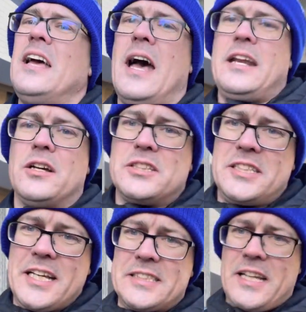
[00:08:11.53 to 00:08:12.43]
and he got
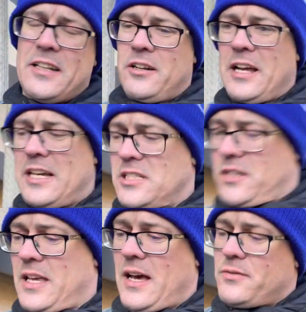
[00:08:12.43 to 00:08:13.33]
six international
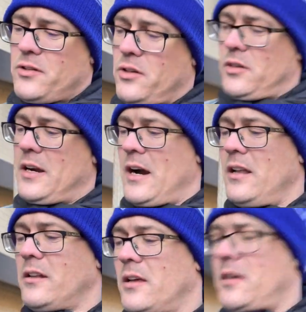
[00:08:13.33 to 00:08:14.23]
caps for Northern
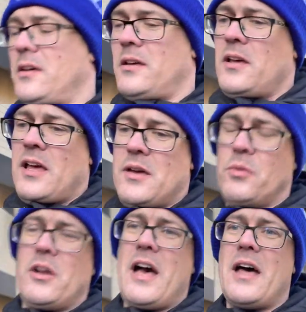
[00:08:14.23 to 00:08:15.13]
Ireland. He
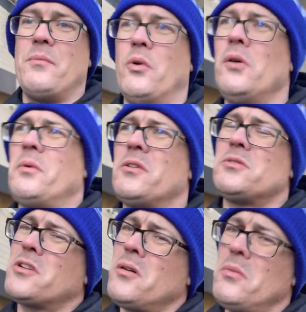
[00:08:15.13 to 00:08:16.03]
would have had more, but there was
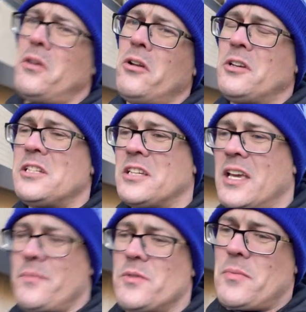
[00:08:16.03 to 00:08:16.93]
a couple of other decent
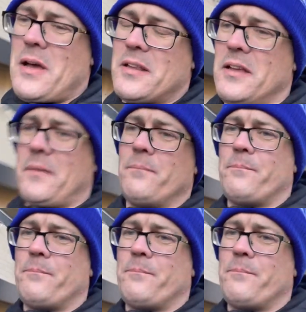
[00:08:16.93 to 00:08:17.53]
keepers back then.